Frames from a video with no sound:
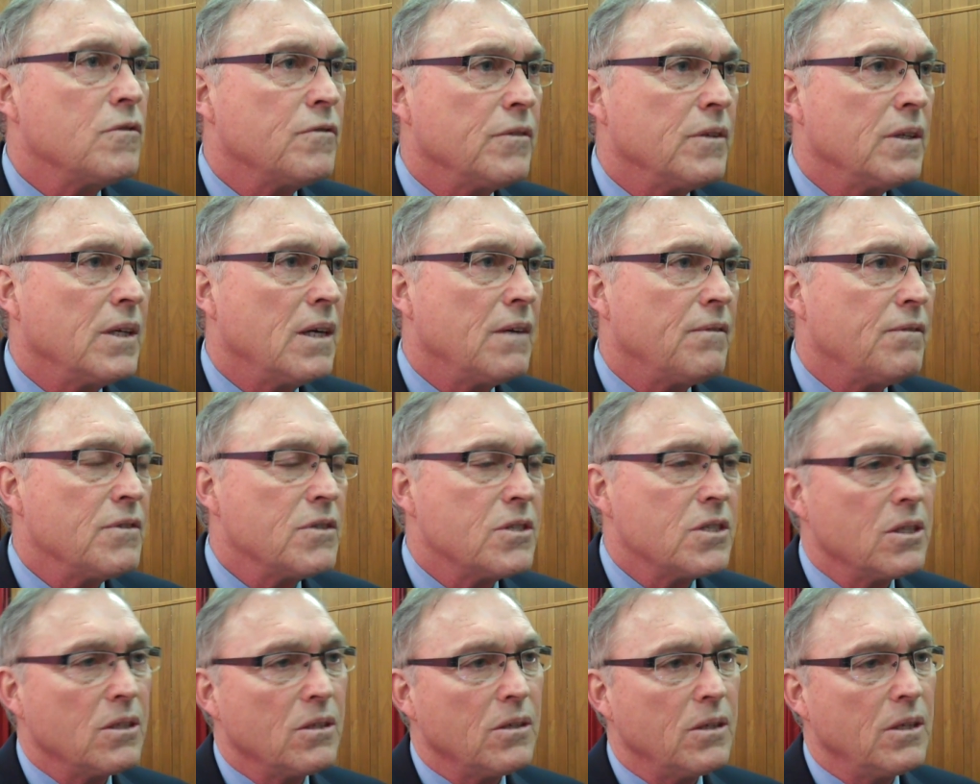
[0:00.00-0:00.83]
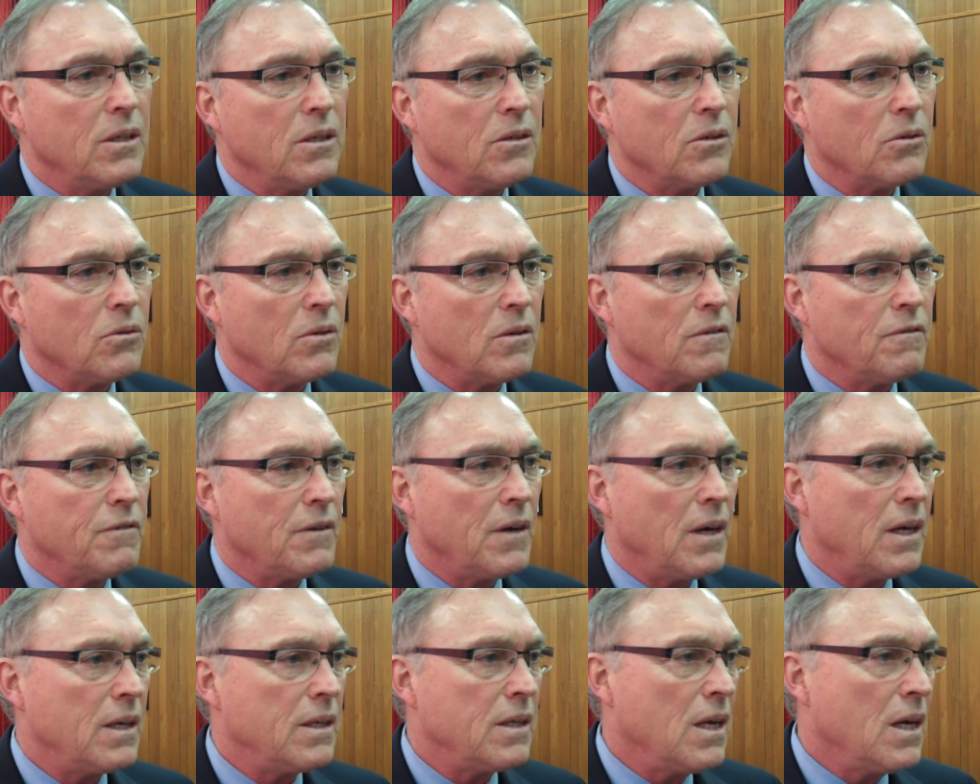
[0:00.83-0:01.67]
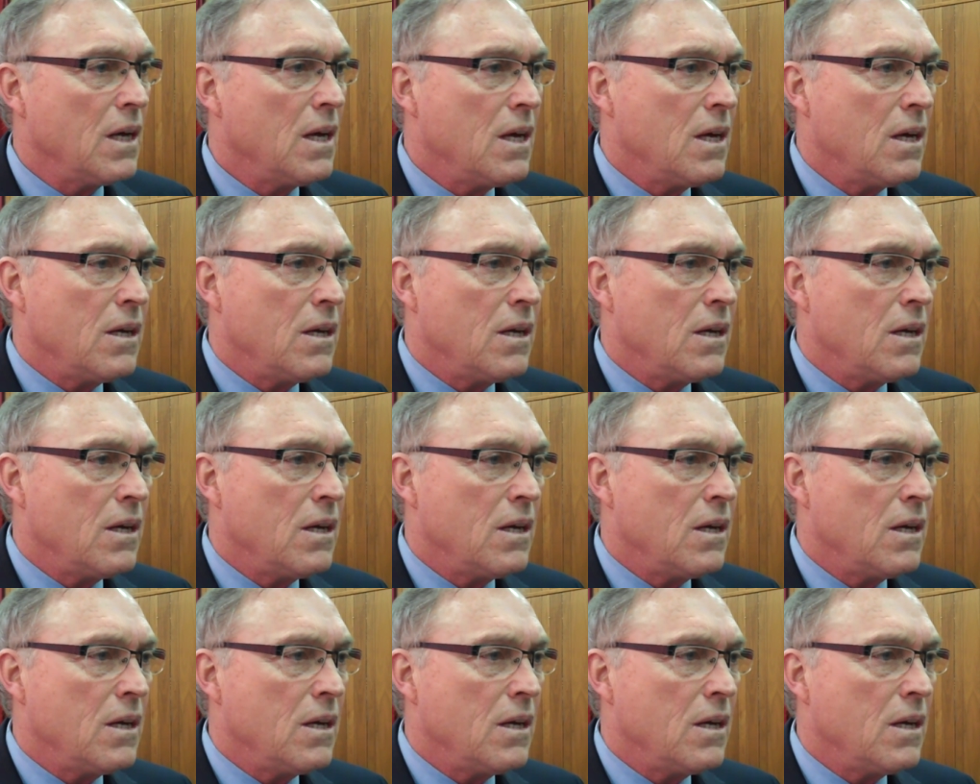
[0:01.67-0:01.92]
for that facility, they're going to find,